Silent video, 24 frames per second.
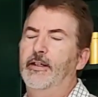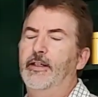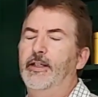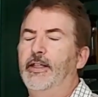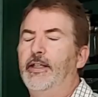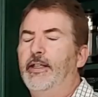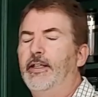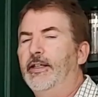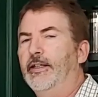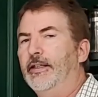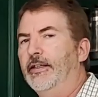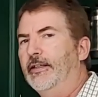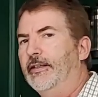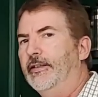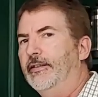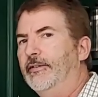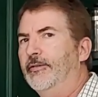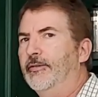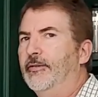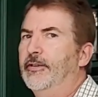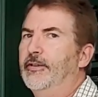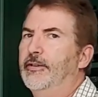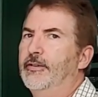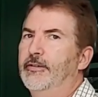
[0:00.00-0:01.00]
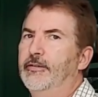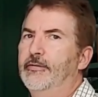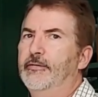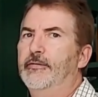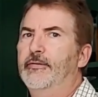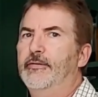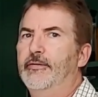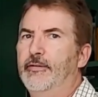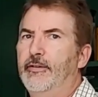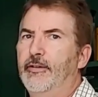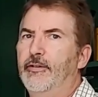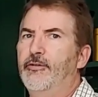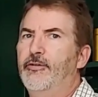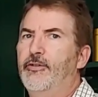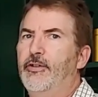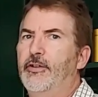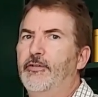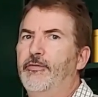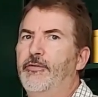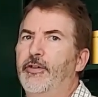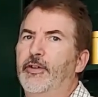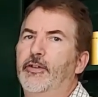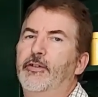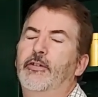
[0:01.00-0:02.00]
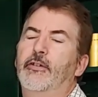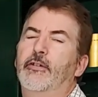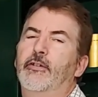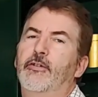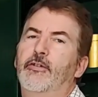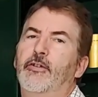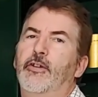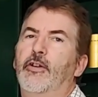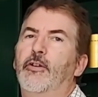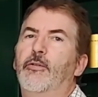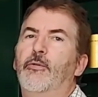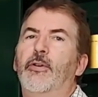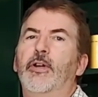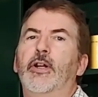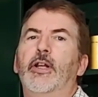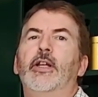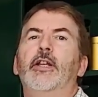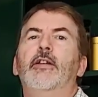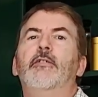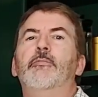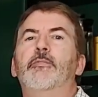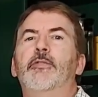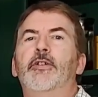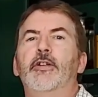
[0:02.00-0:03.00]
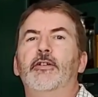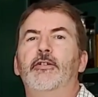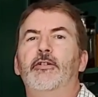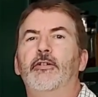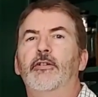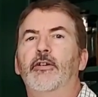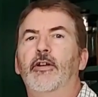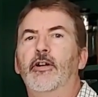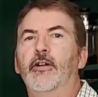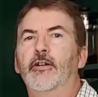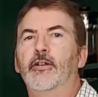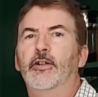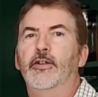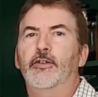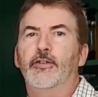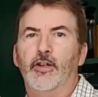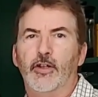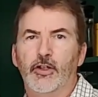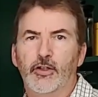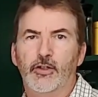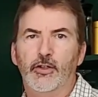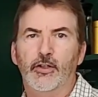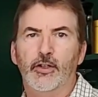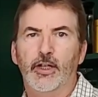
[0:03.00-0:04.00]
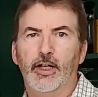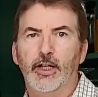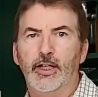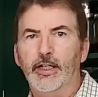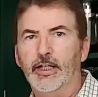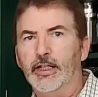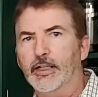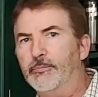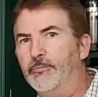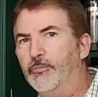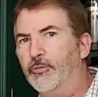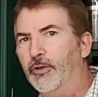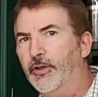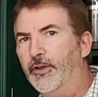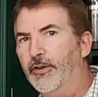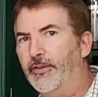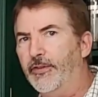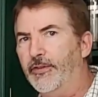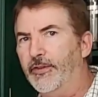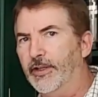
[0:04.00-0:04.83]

Yeah, well, usually filters, you don't want to leave them sit too long because they could end up with